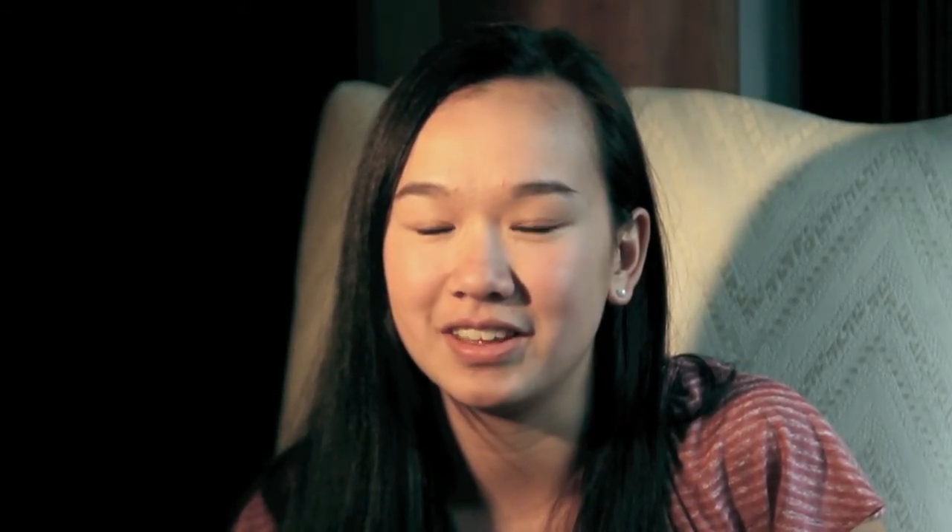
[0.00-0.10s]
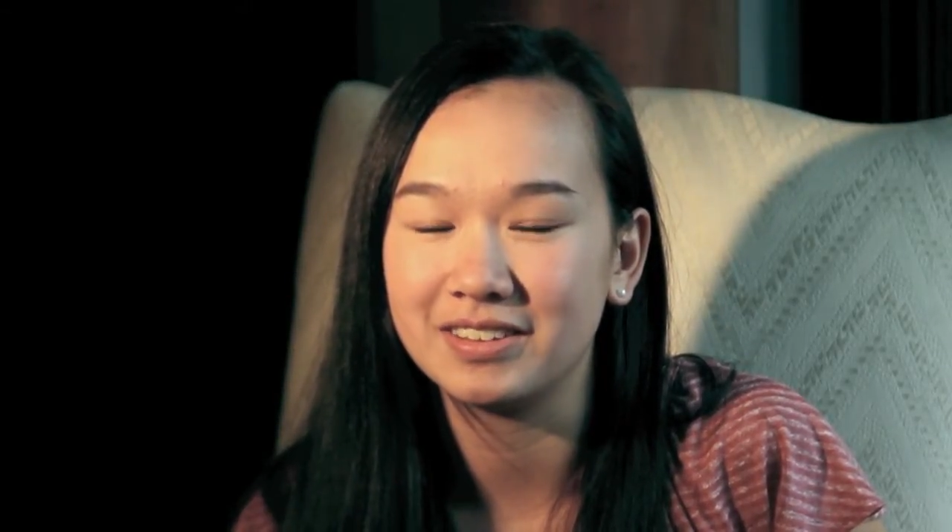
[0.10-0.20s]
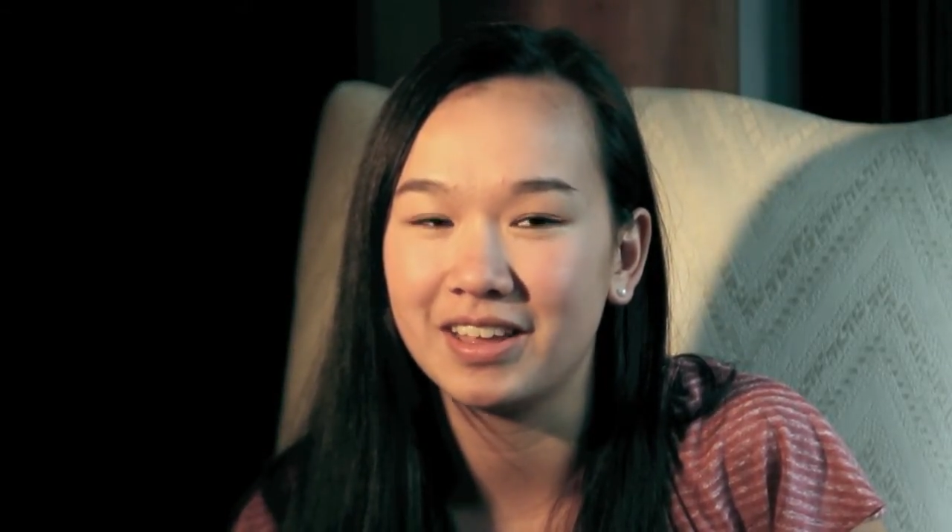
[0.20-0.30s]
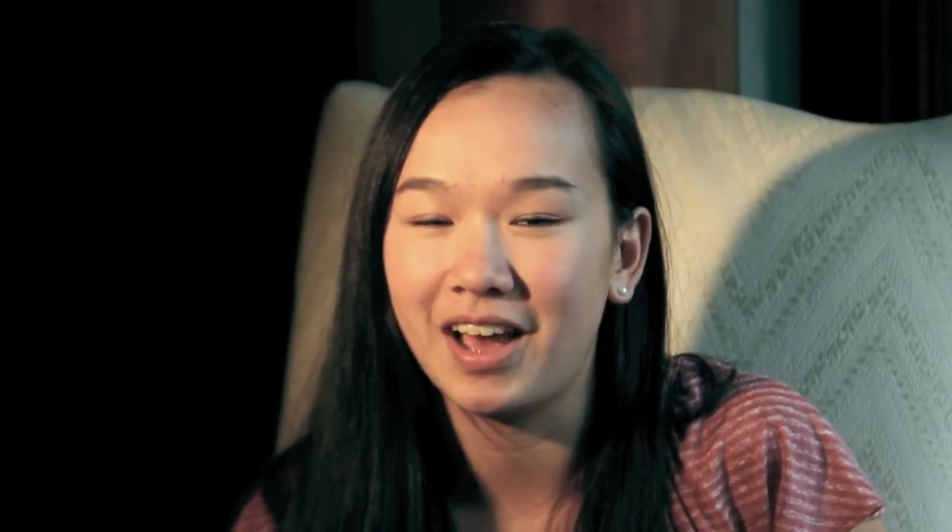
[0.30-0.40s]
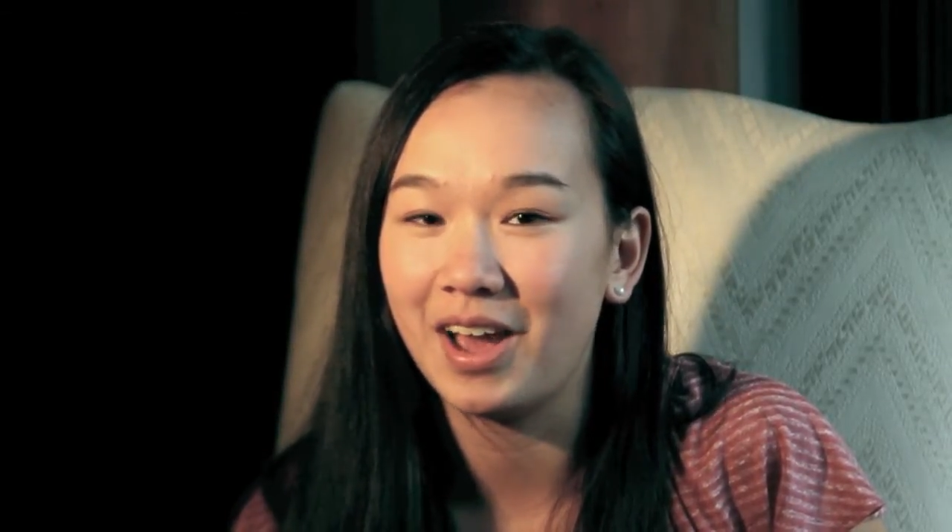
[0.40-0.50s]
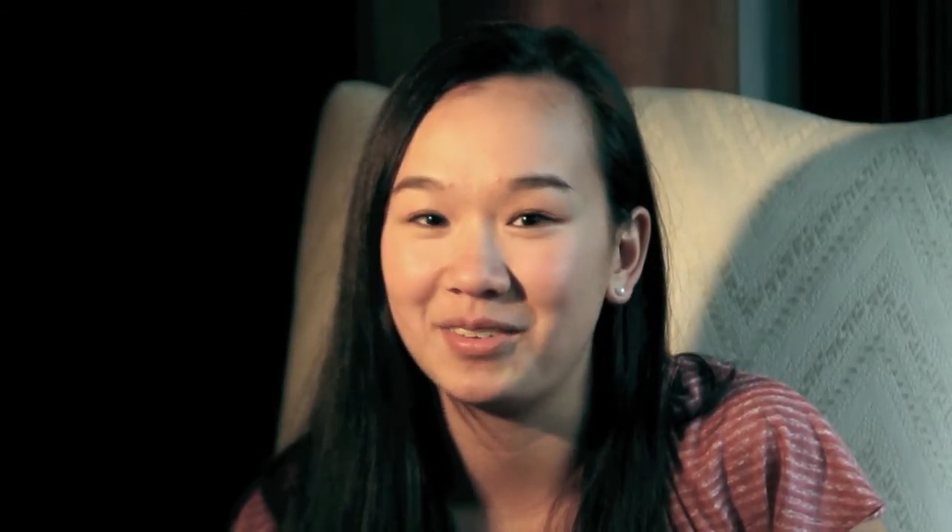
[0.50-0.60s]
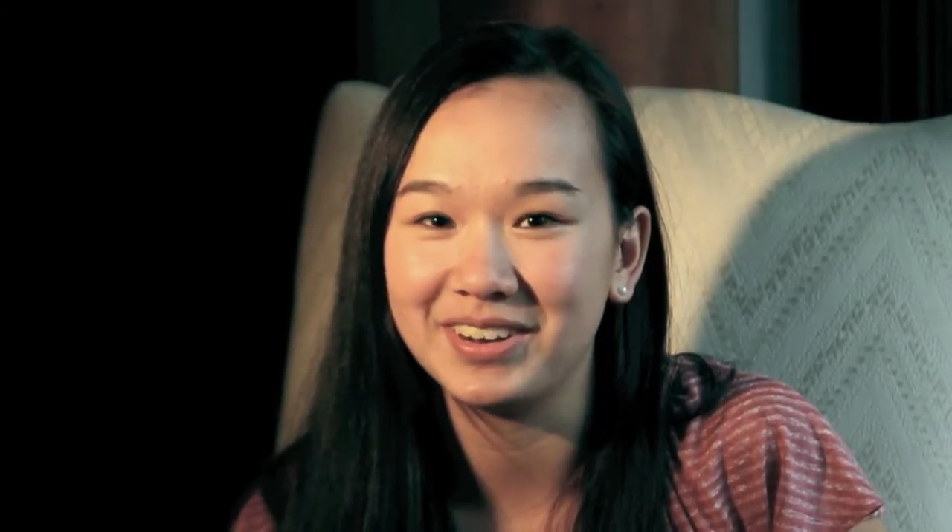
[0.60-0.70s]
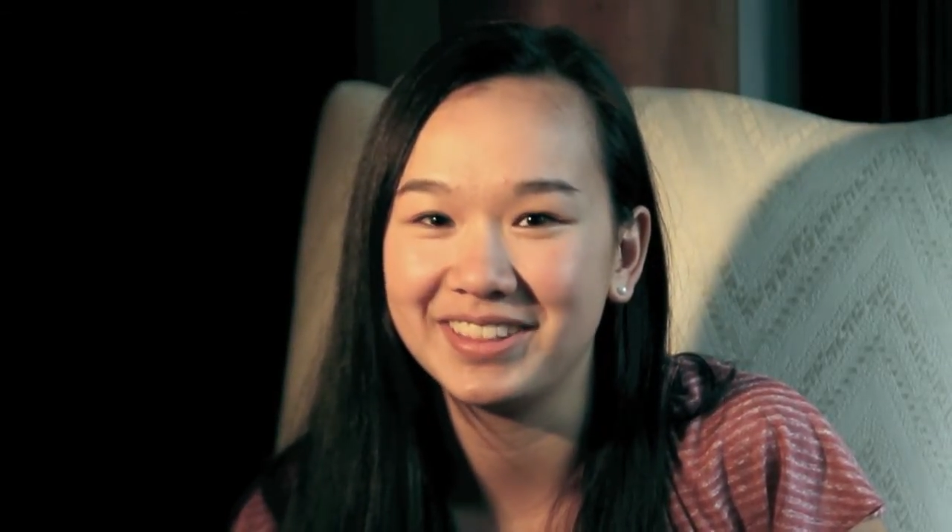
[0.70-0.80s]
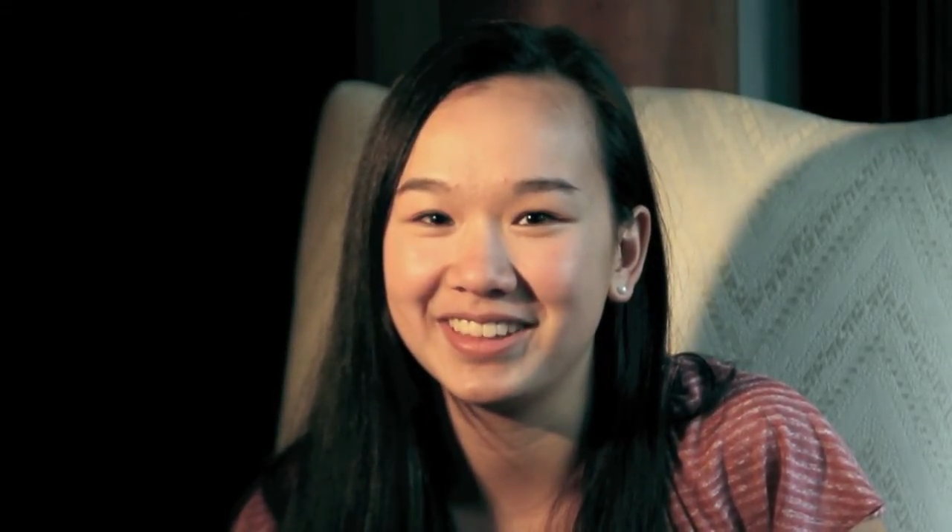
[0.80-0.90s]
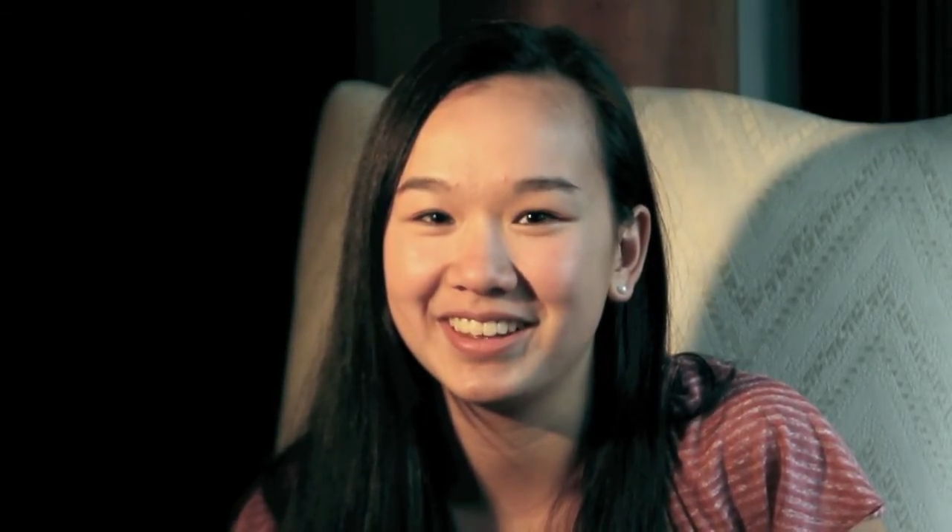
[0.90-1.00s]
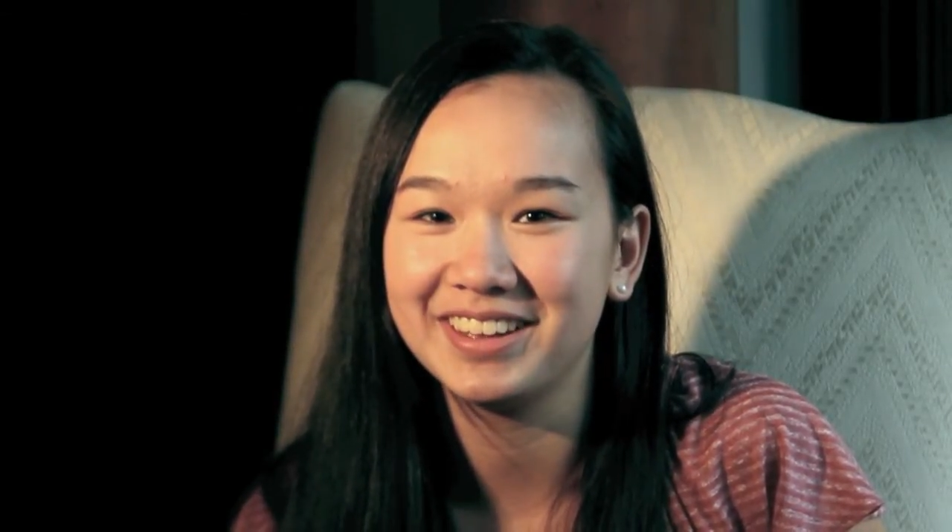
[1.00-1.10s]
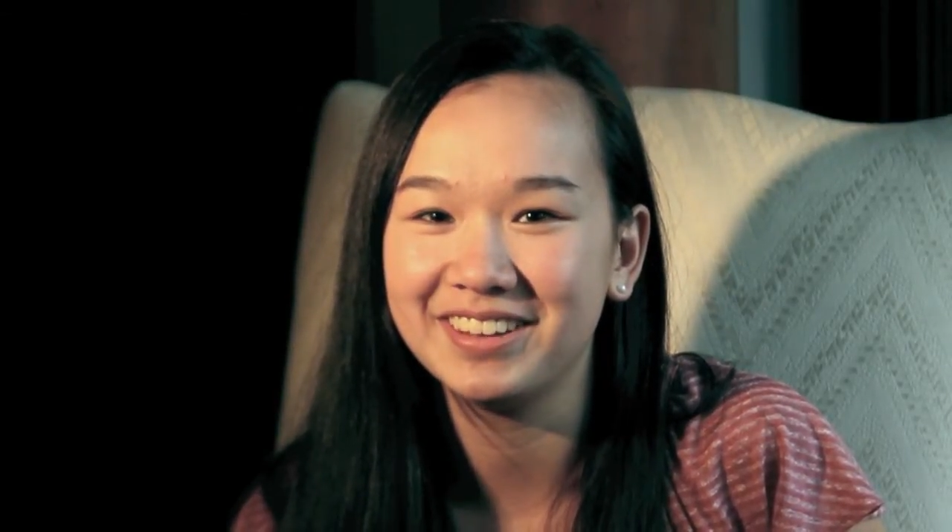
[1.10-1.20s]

things that I wouldn't think